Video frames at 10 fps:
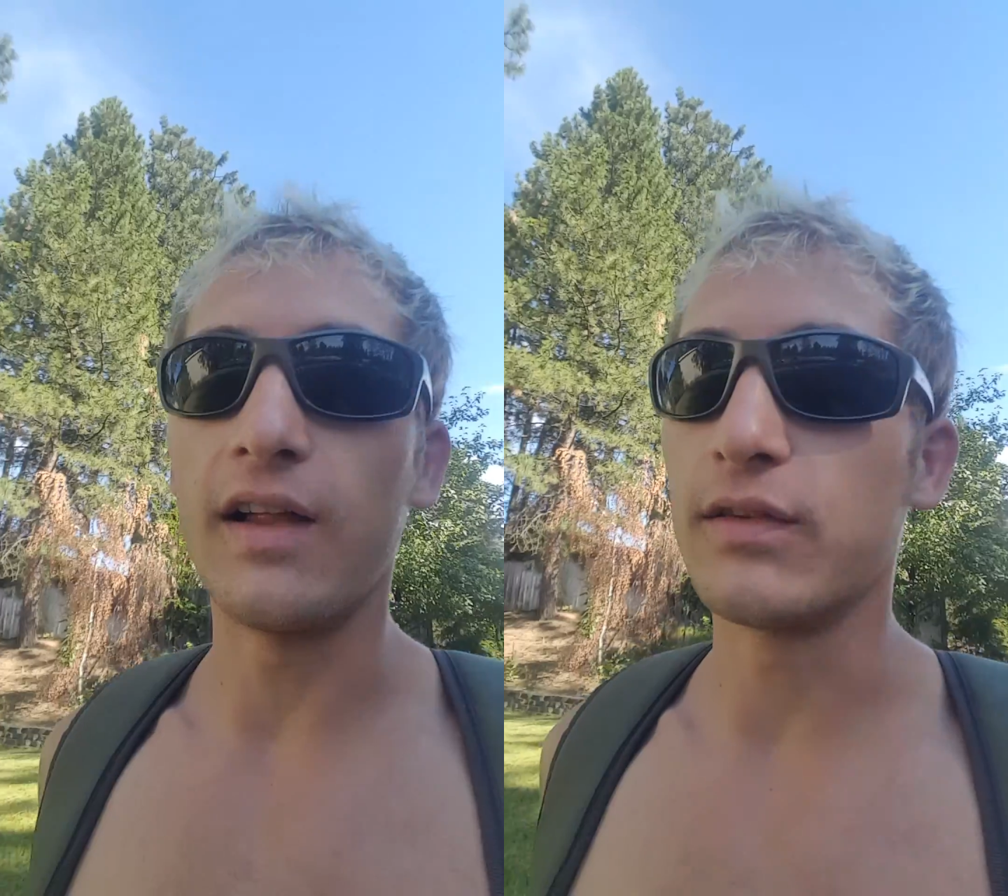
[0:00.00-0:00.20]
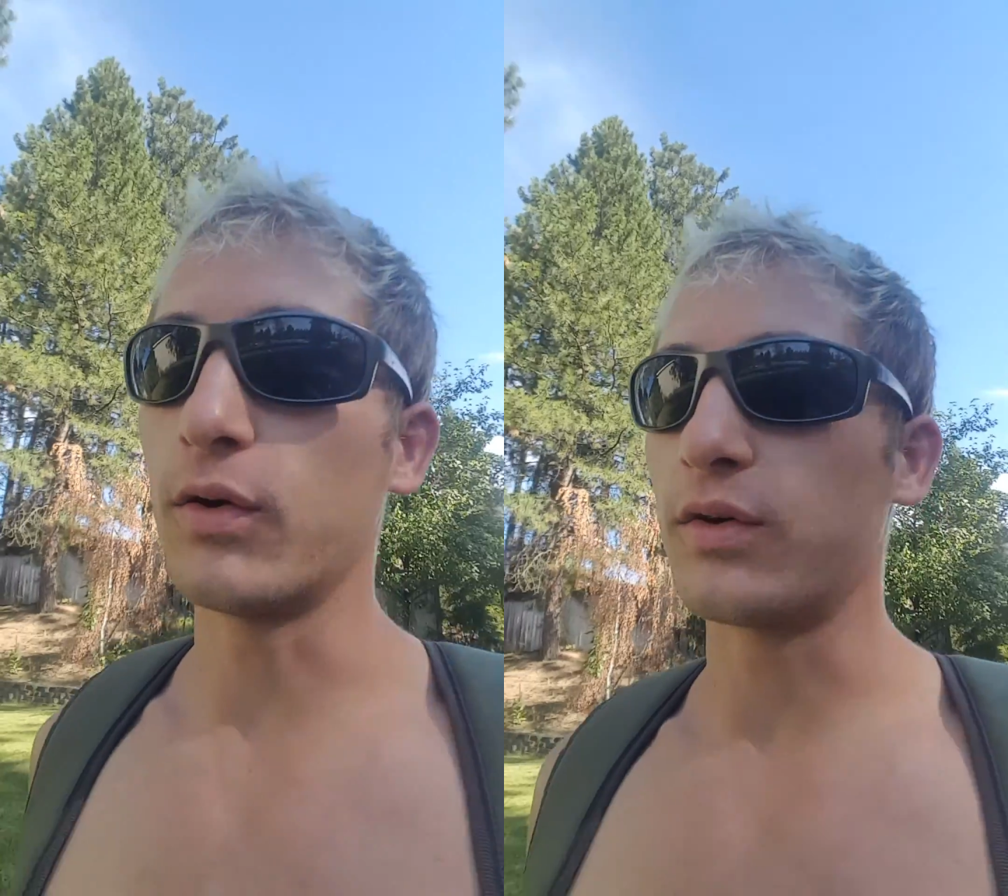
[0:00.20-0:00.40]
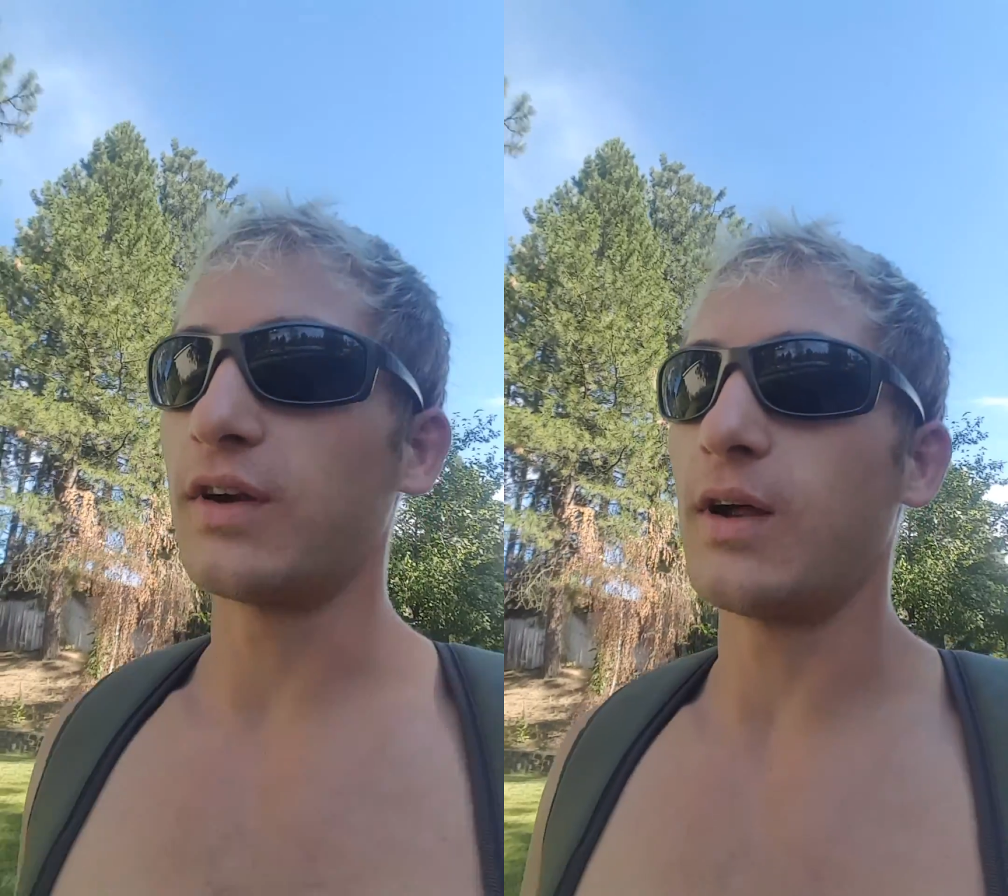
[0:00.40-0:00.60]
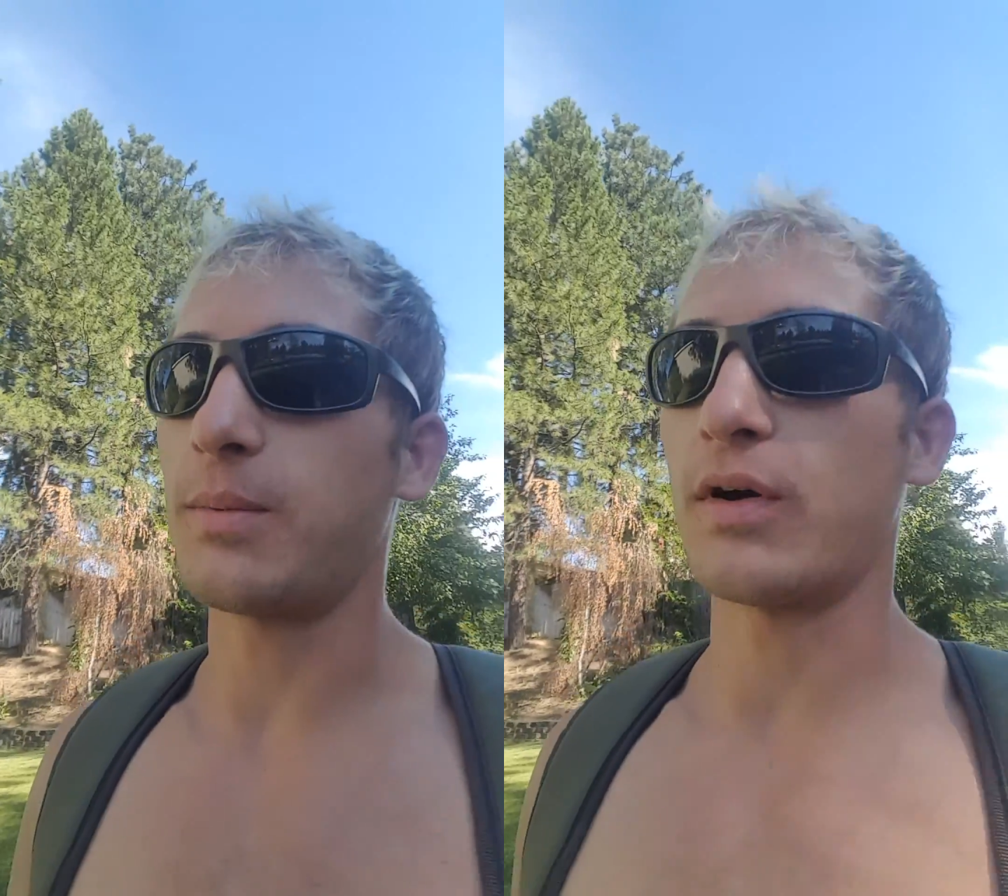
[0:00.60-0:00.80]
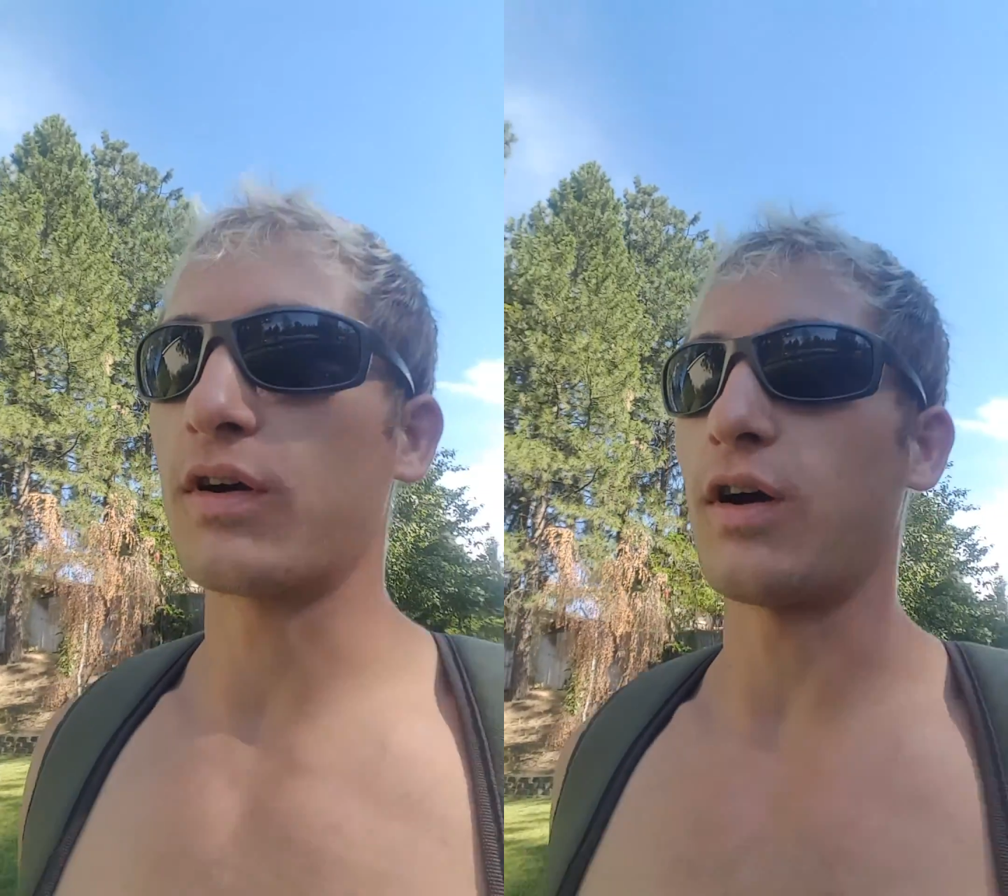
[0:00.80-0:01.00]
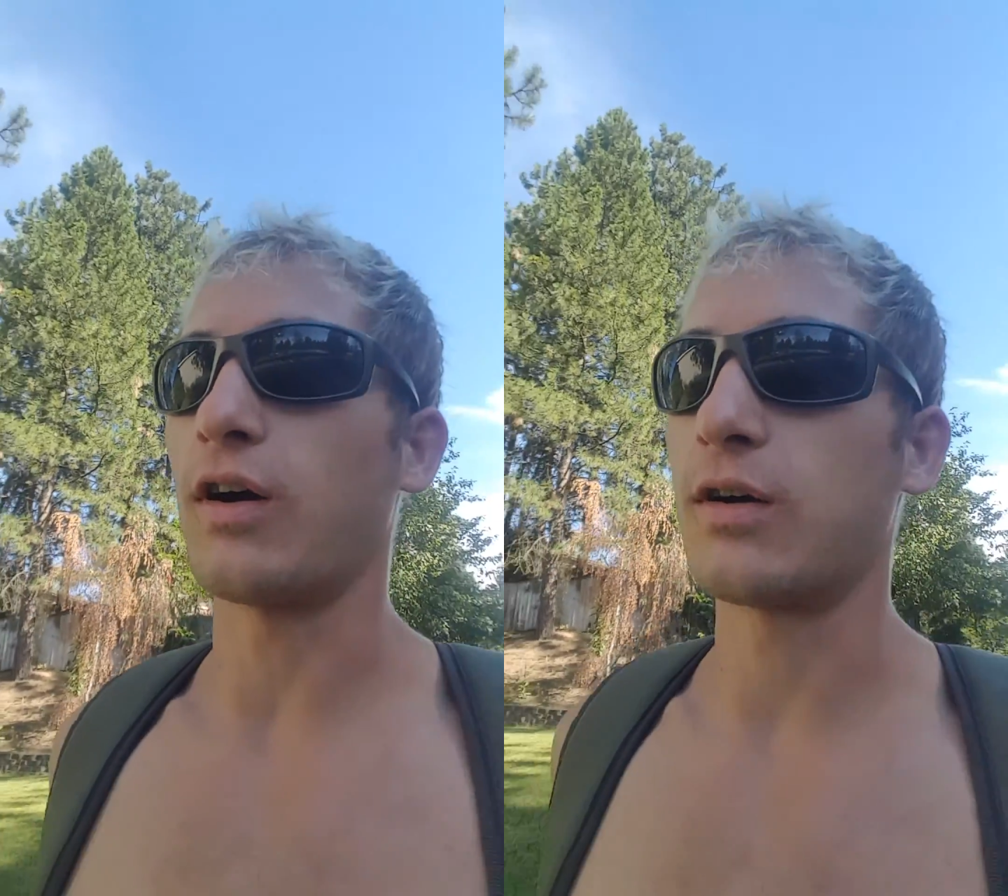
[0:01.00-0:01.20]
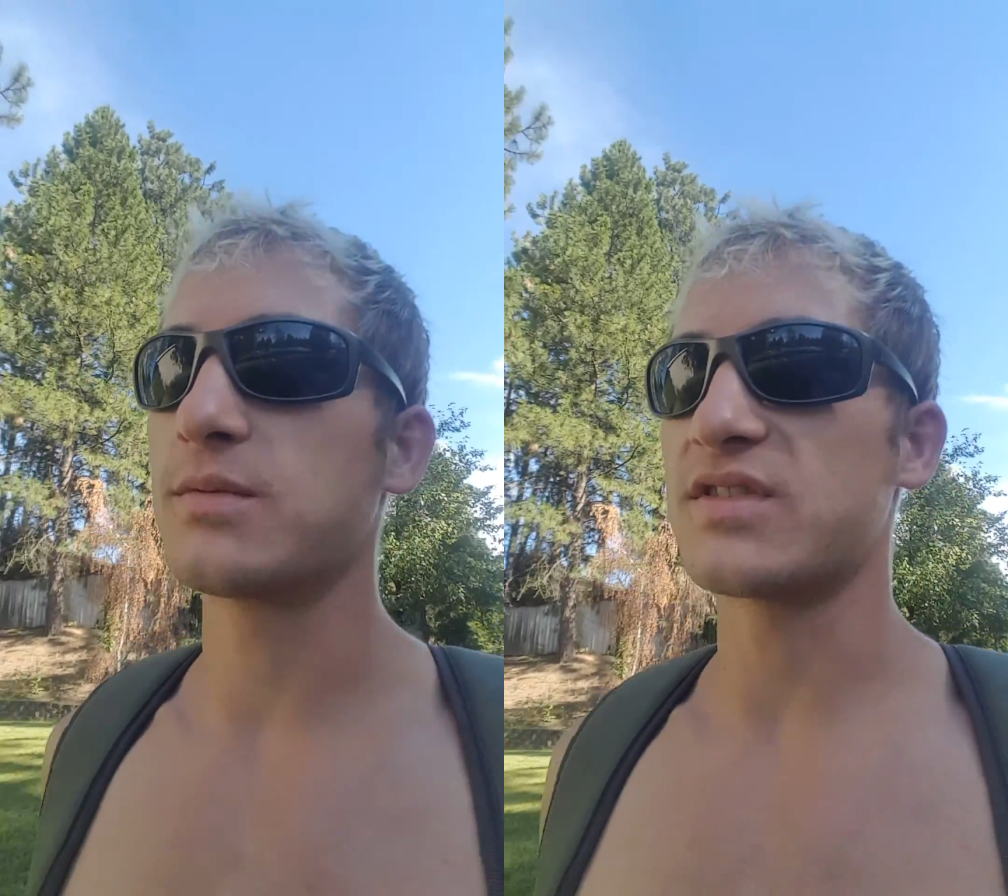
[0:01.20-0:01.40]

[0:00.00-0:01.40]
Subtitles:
I loaded up on carbs.